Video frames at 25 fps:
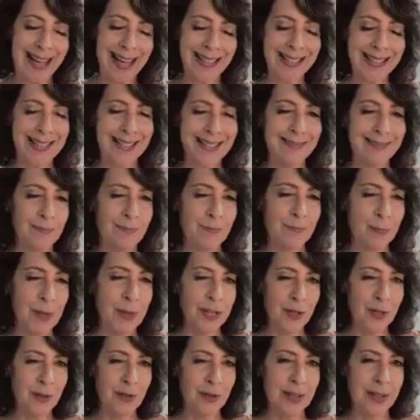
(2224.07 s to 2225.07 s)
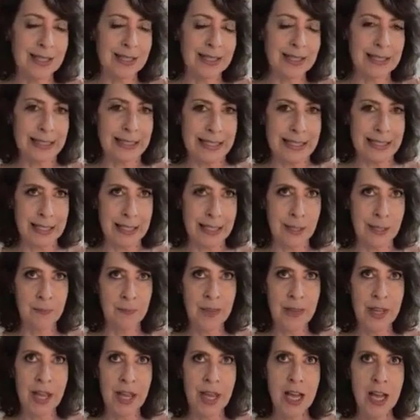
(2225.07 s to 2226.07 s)
And picture this, Linda.
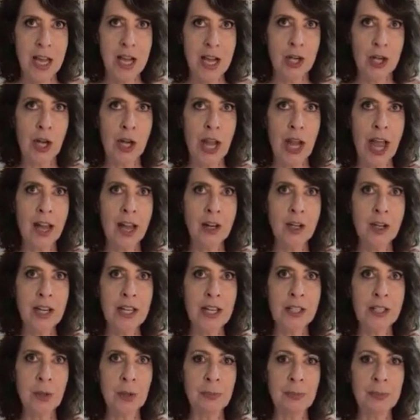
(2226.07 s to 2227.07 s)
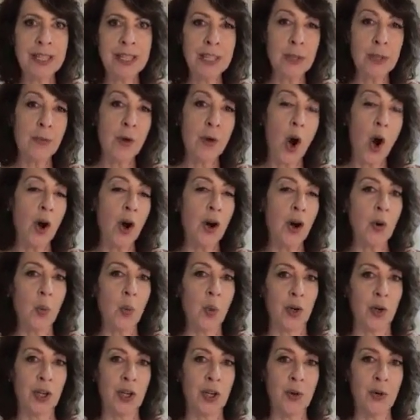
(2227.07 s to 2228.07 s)
Is there a piece of
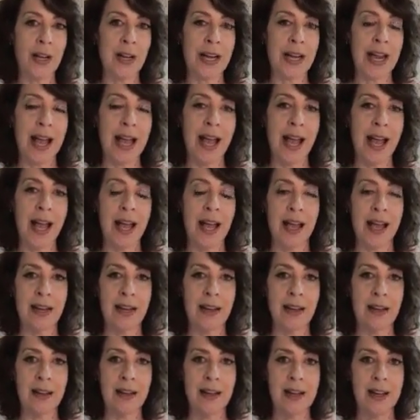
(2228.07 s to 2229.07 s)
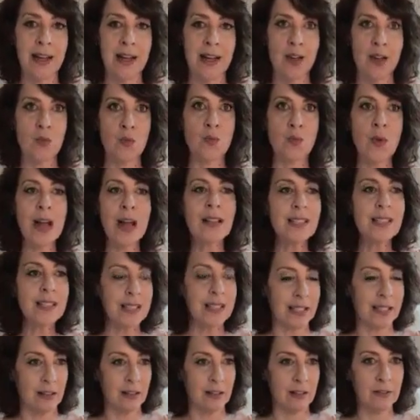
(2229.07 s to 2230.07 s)
artwork you can hang
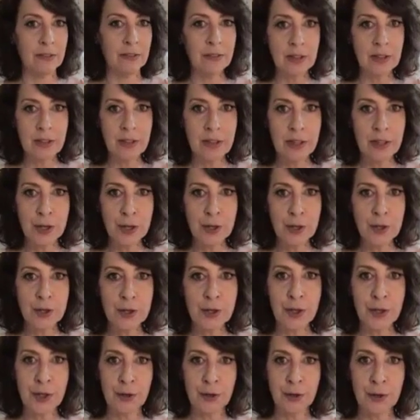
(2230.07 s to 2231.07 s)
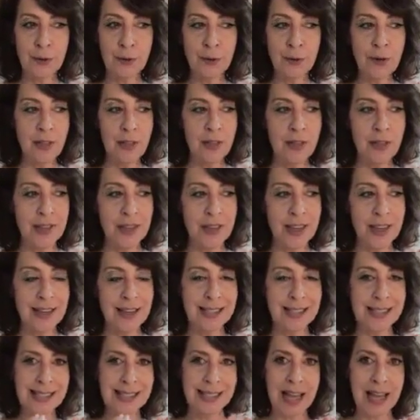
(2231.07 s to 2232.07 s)
relative to
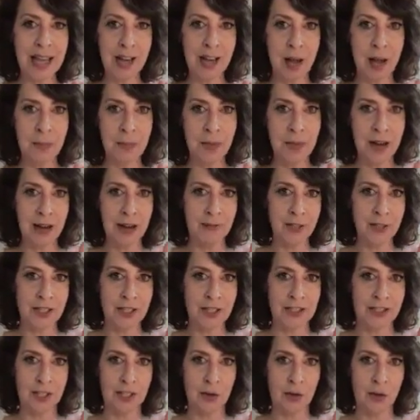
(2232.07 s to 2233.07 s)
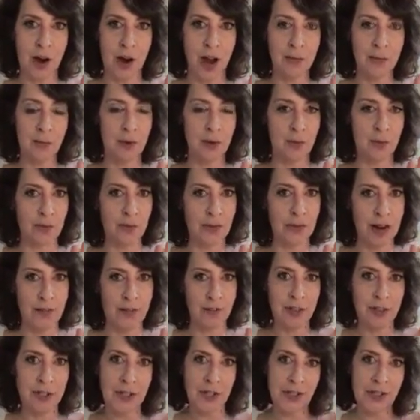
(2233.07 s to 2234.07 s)
the setup that I've just described, where we've
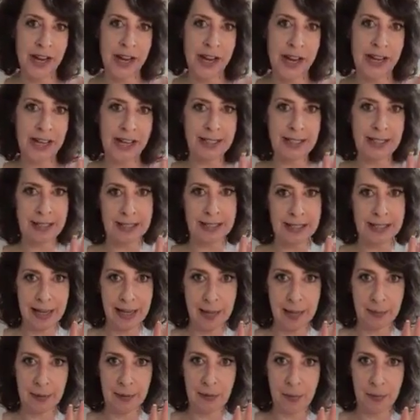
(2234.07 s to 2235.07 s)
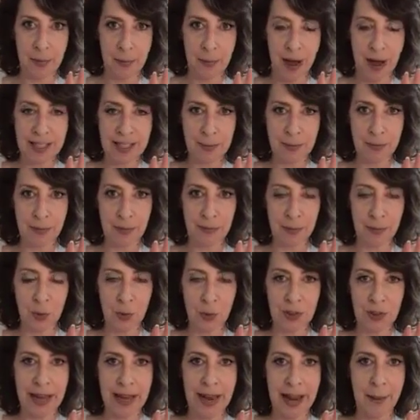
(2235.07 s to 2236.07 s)
got this chaise and the table and the possible
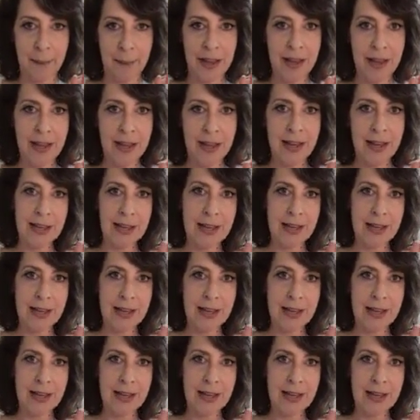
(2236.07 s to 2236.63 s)
floor lamp?